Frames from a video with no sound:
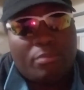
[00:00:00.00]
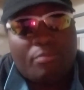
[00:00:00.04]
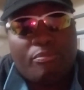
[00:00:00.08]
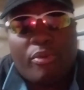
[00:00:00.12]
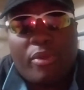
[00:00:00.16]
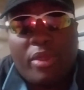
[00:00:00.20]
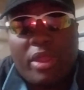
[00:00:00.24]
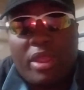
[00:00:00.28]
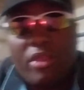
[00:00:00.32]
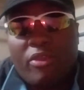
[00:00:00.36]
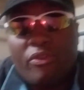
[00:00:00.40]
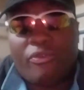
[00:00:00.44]

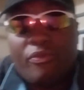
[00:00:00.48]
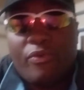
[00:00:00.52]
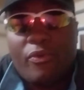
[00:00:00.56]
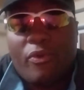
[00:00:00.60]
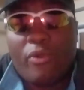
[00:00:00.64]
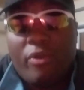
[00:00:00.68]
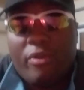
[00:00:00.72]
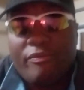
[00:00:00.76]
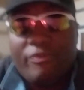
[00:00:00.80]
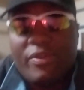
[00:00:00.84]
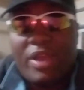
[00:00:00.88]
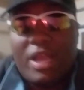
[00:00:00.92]
Prayers
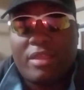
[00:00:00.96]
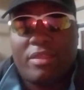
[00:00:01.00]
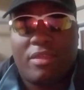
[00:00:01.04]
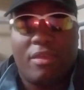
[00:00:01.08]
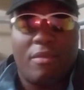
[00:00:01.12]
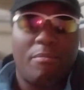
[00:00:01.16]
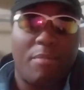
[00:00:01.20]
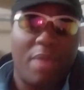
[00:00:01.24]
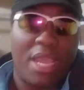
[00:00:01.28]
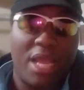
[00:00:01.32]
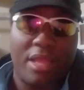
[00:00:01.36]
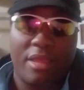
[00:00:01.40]
for
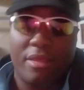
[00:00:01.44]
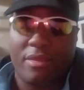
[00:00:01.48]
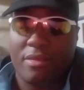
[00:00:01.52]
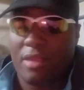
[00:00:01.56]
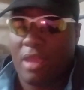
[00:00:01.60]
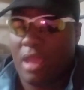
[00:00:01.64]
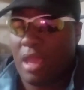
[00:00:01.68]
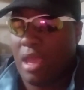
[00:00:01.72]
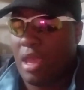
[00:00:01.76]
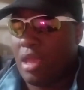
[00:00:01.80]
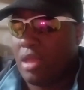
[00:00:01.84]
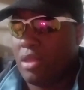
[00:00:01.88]
Avonte Maddox
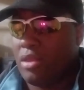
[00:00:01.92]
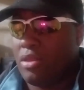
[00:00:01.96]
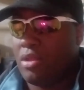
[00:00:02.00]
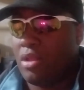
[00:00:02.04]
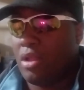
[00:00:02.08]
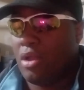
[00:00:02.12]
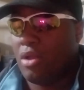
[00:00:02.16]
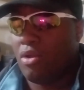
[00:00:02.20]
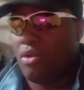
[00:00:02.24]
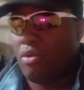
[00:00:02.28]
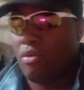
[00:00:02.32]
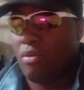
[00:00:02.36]
that,
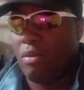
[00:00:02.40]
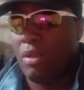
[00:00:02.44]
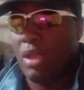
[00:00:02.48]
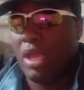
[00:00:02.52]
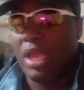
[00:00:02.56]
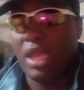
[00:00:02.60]
you know,